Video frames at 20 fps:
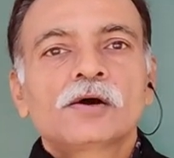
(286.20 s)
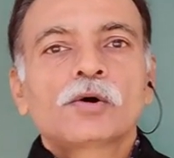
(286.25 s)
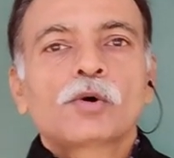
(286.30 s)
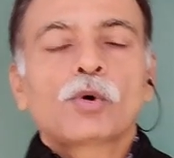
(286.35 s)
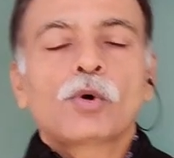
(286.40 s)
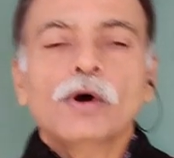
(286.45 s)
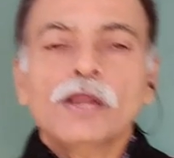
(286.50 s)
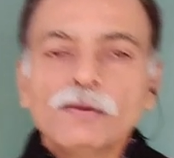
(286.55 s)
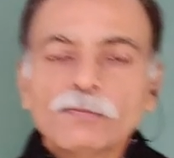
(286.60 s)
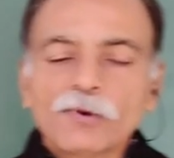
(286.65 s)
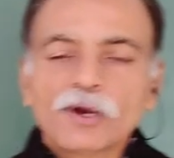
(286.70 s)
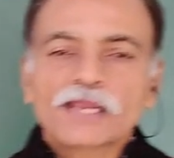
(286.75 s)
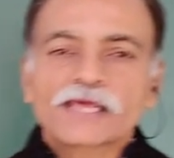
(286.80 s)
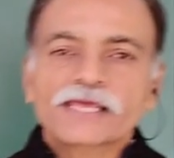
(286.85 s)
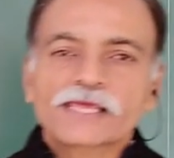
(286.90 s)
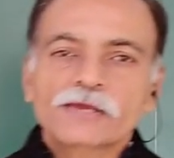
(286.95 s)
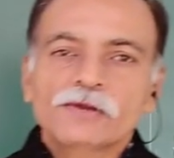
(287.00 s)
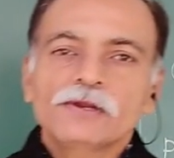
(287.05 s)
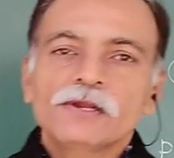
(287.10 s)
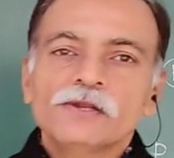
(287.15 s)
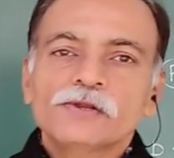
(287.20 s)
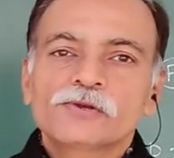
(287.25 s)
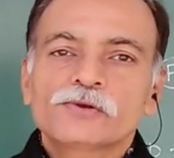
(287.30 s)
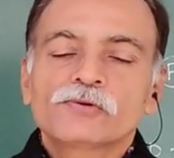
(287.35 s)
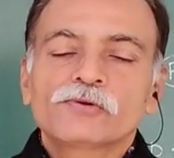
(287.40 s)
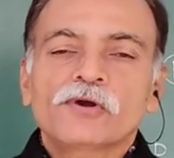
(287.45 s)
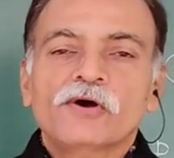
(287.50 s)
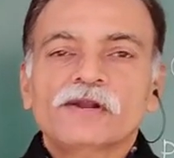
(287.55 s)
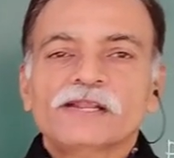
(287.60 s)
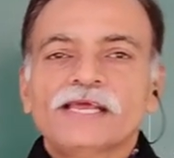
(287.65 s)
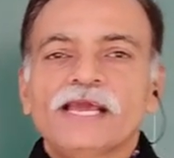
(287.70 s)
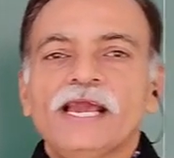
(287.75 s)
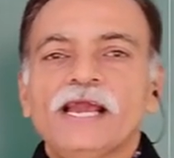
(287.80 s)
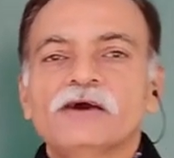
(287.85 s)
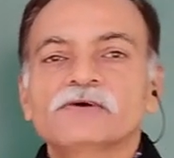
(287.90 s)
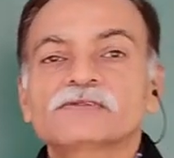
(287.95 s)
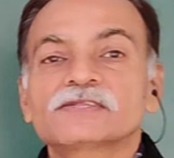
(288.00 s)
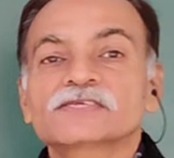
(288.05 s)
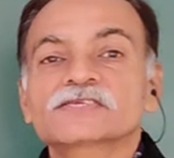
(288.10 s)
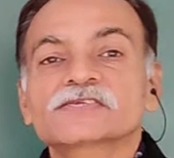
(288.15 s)
All molecules do not
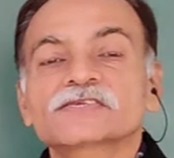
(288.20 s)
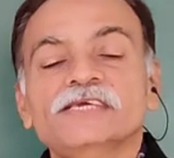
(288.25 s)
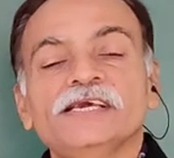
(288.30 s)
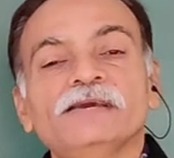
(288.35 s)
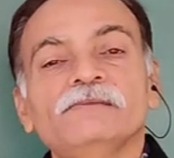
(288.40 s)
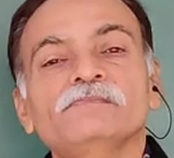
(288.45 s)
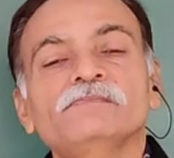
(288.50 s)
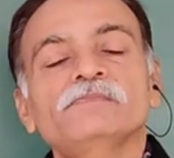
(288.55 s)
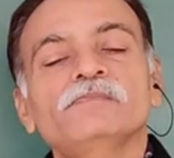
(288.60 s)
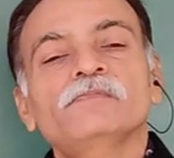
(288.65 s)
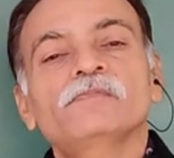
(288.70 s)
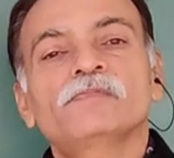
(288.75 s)
have the same